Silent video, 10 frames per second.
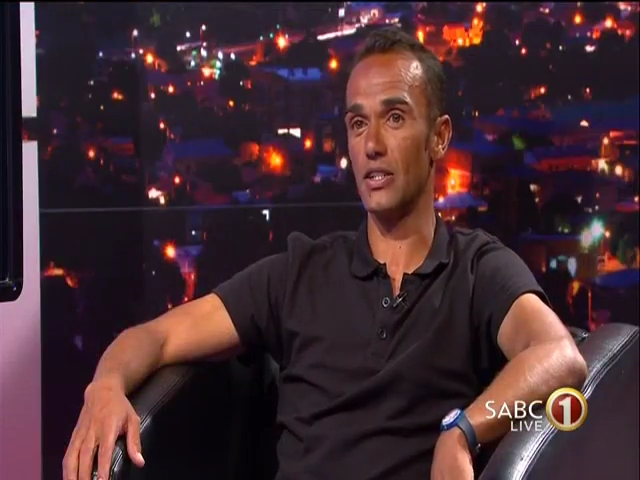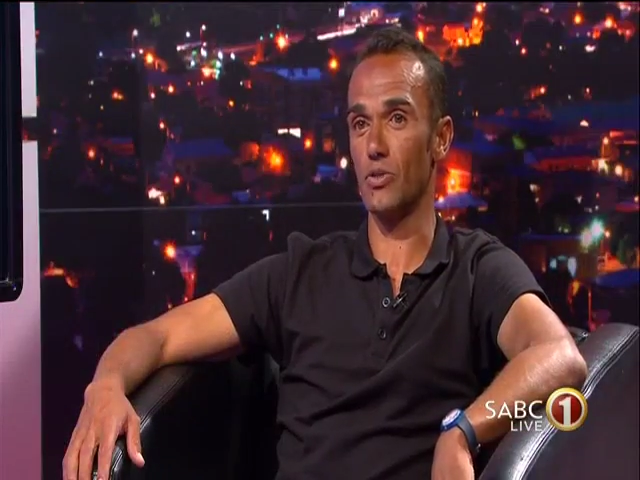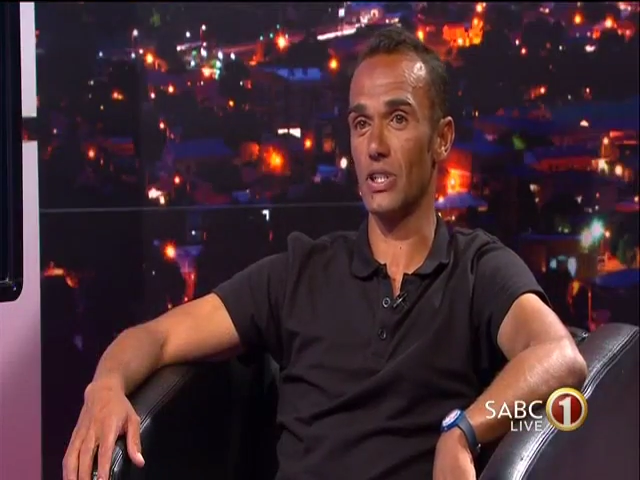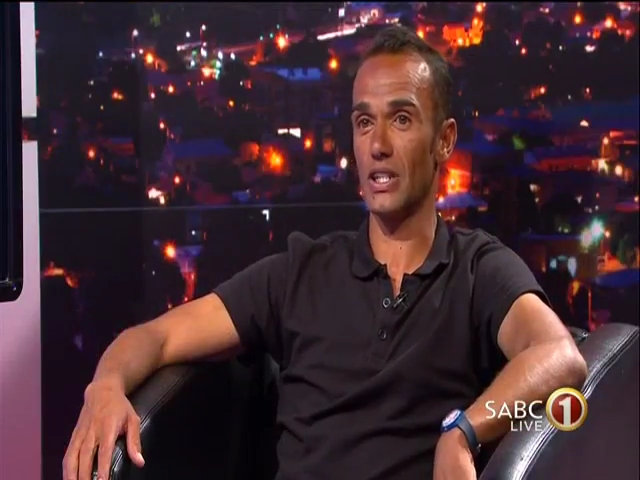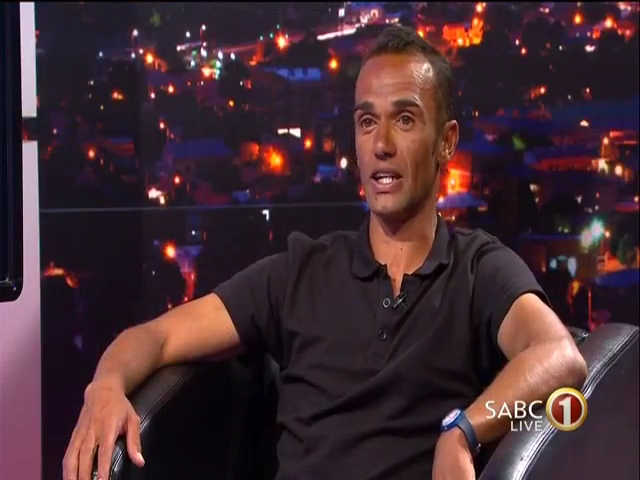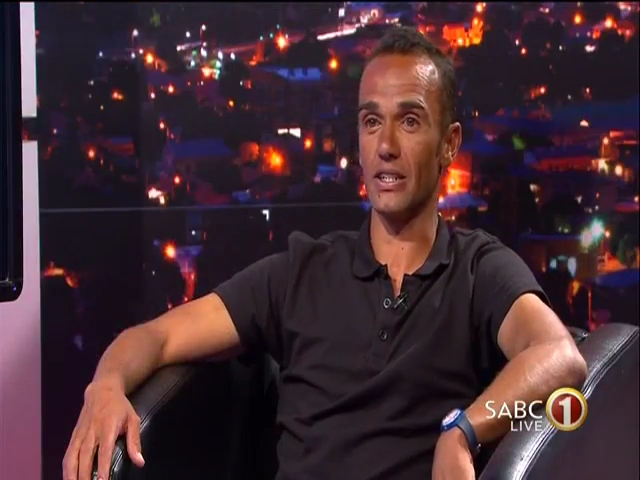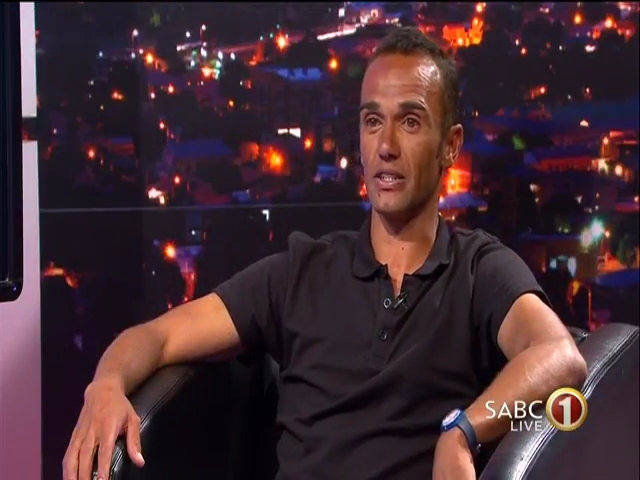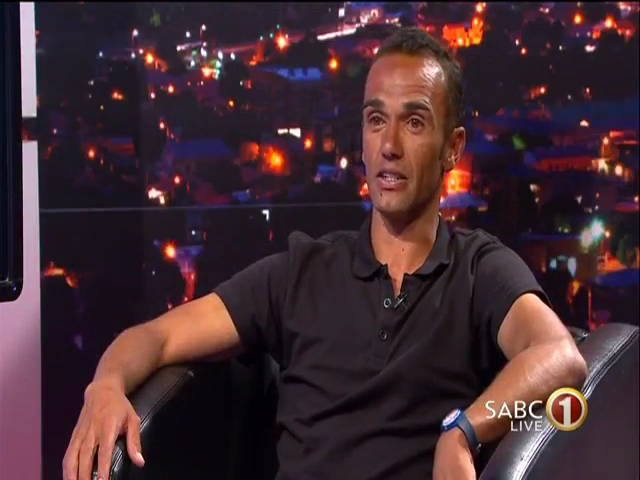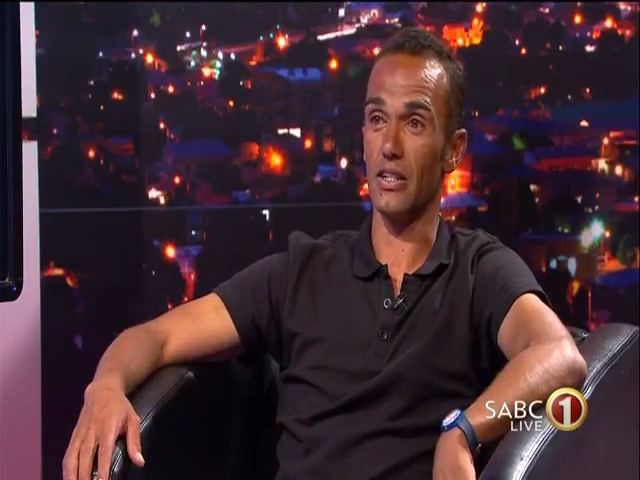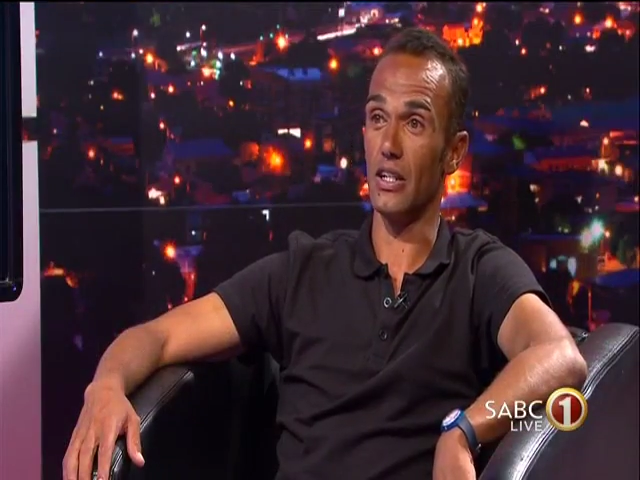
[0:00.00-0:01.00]
it was
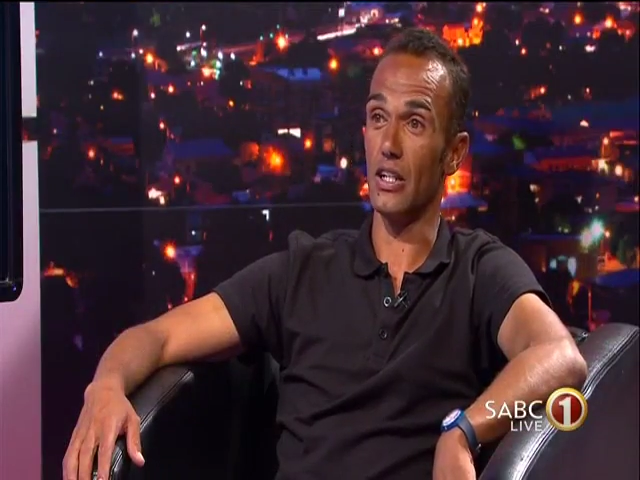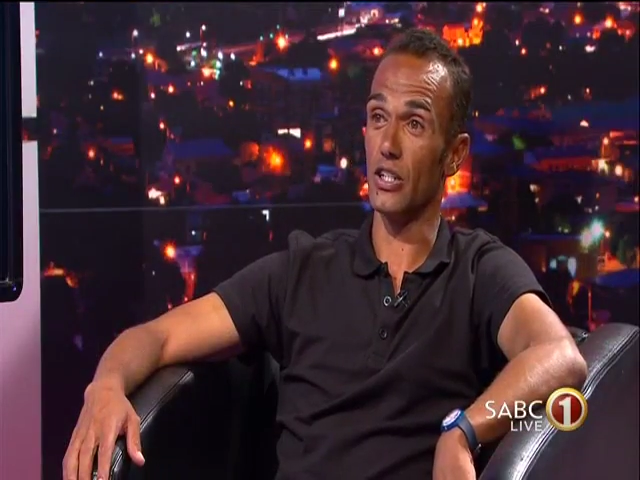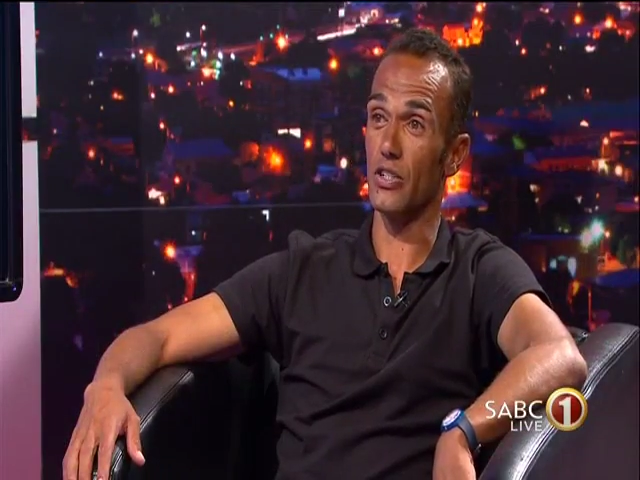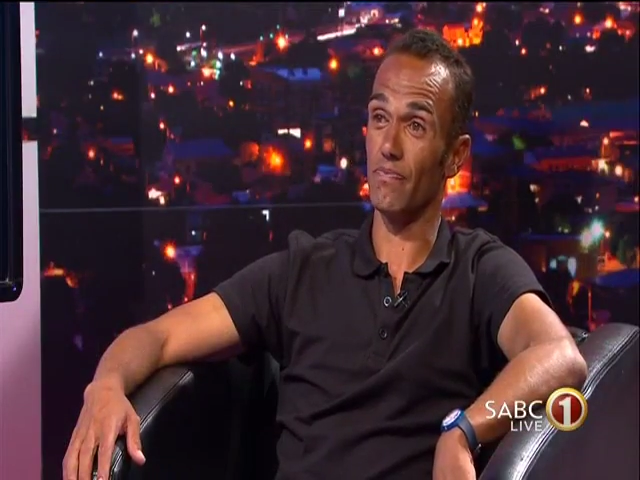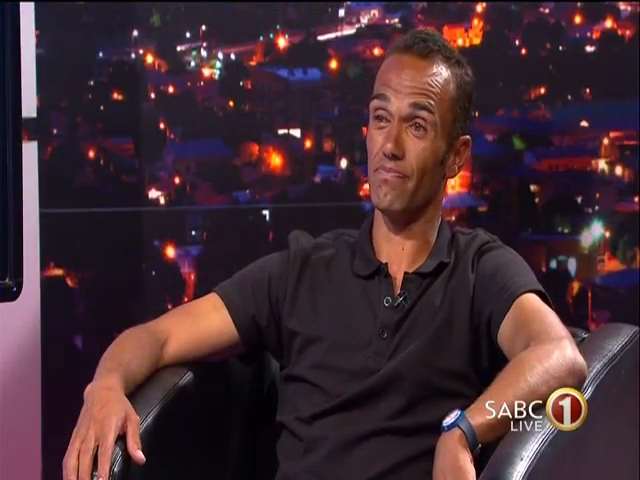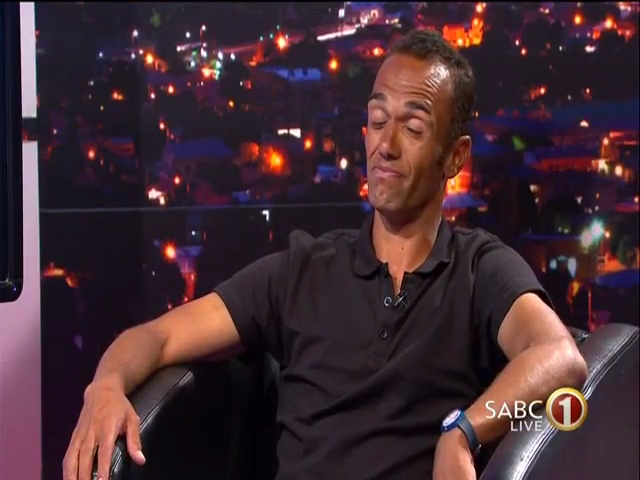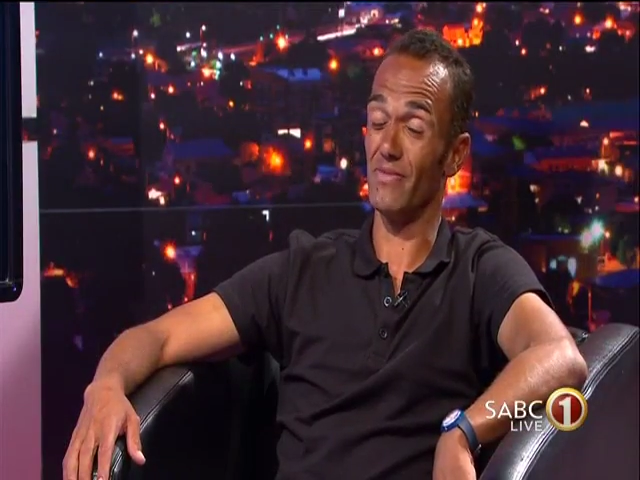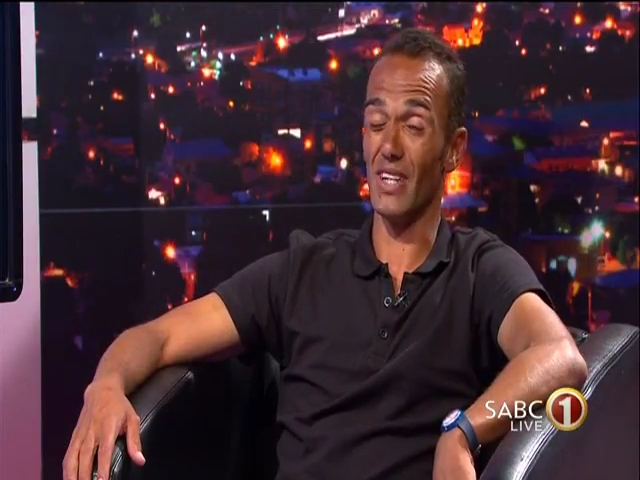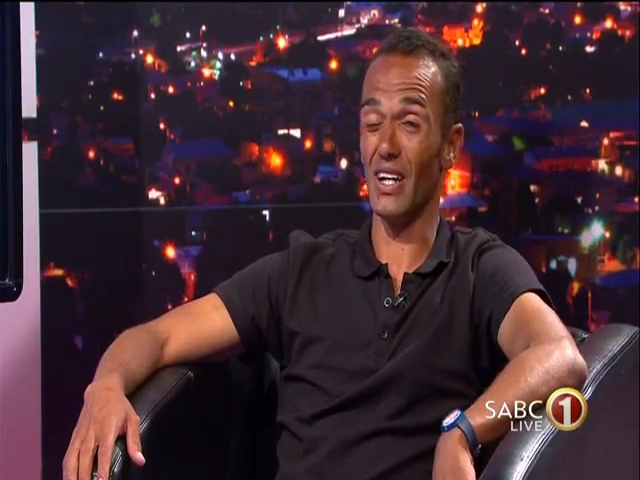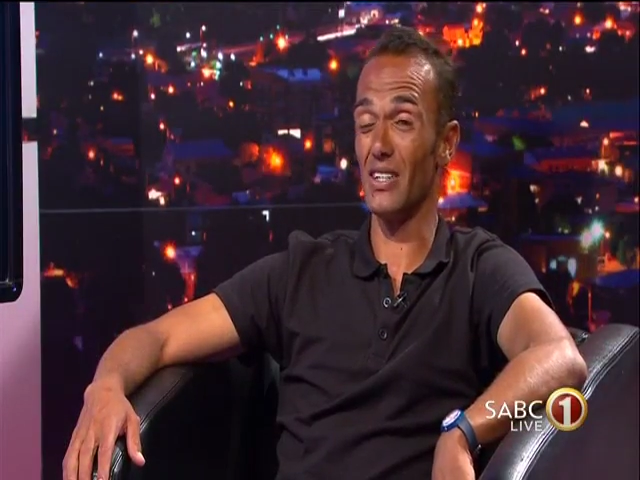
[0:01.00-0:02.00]
like
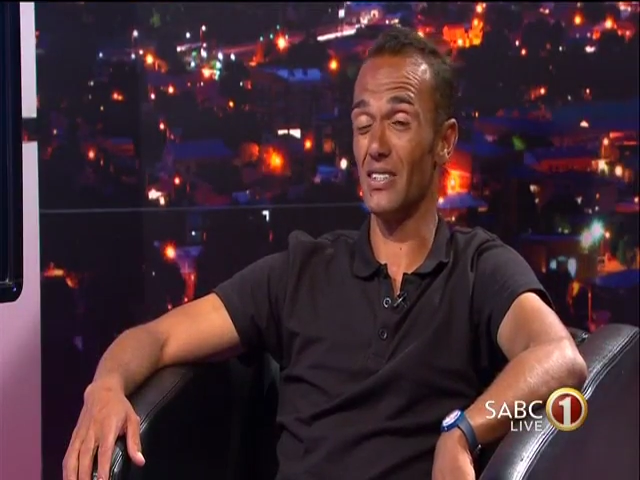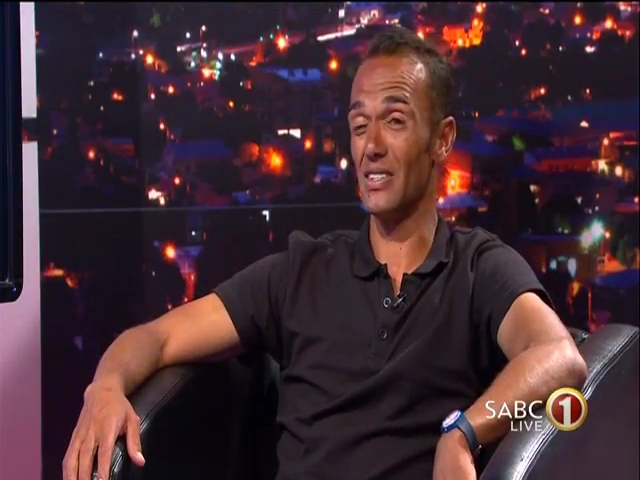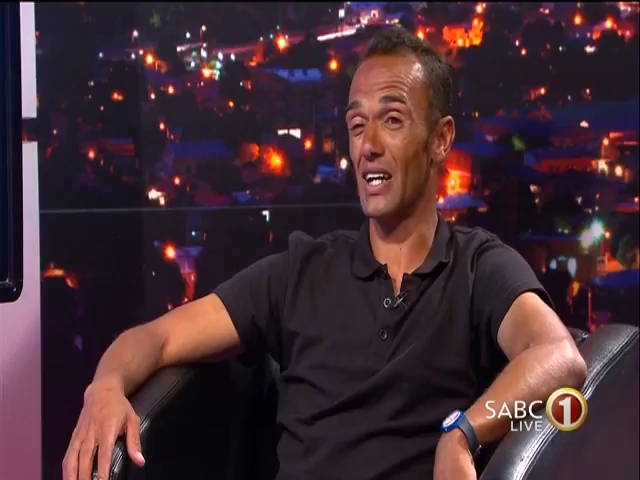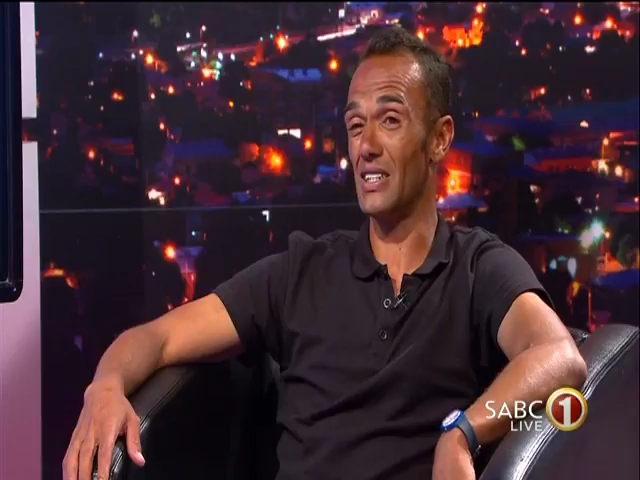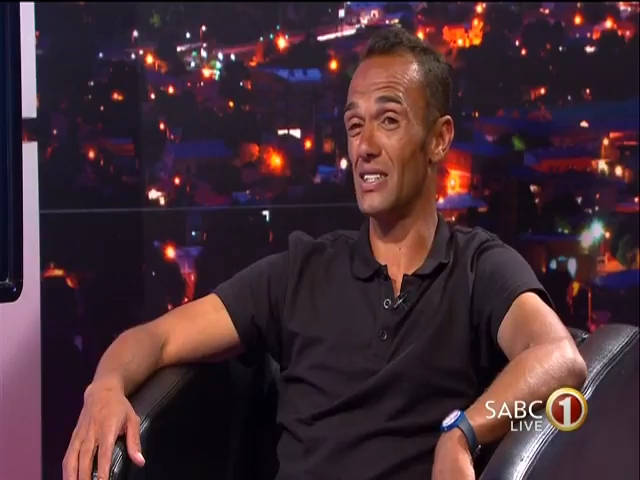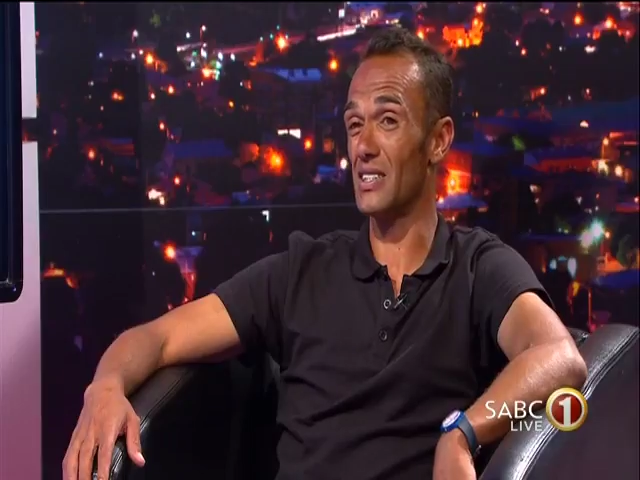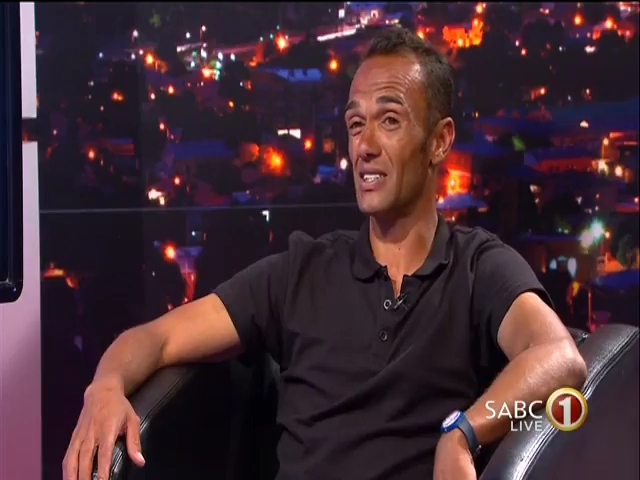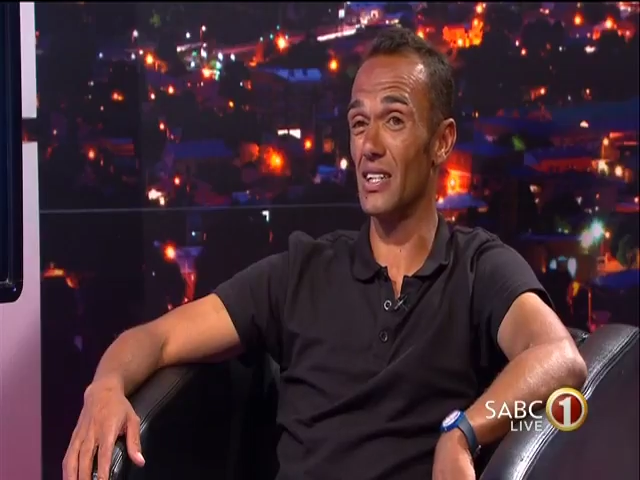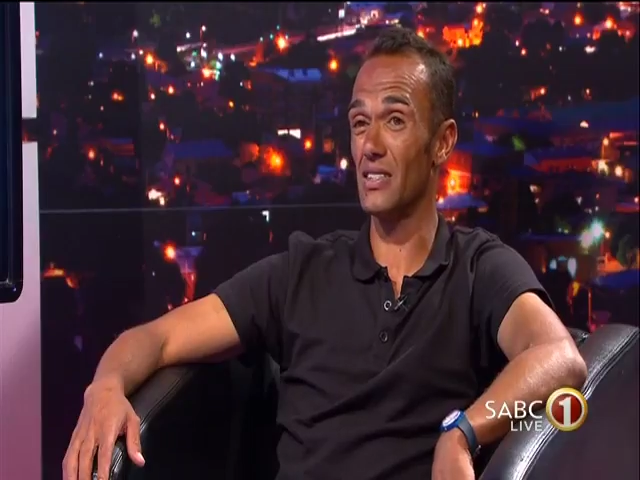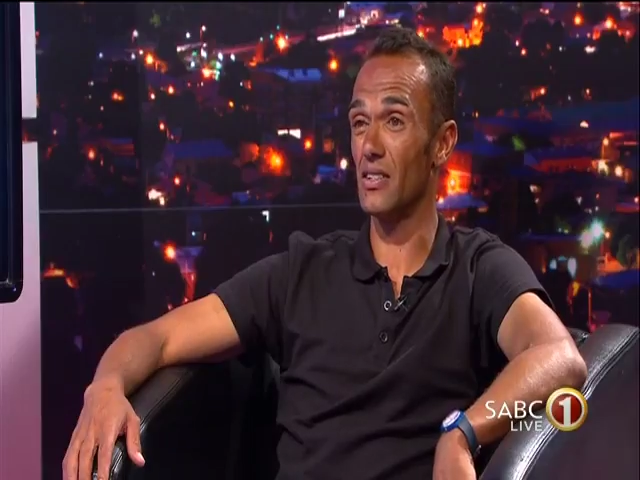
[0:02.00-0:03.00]
8-9 years
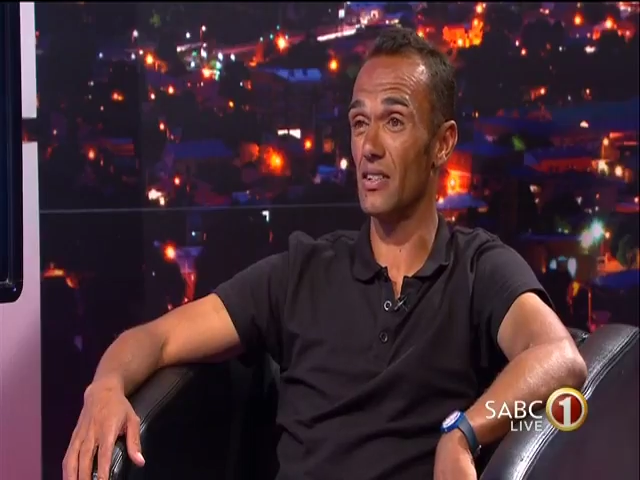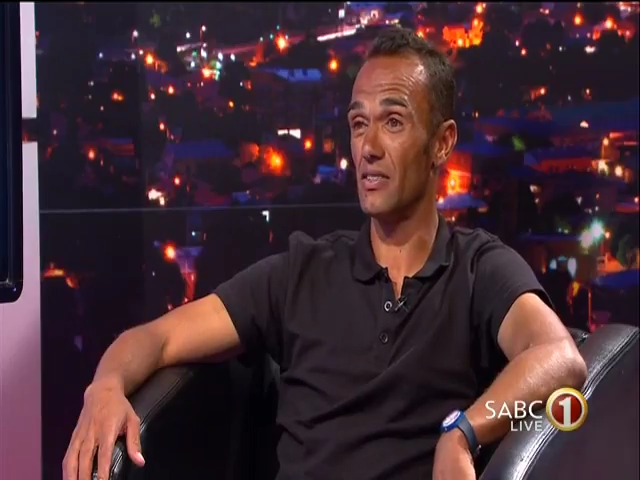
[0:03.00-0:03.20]
later.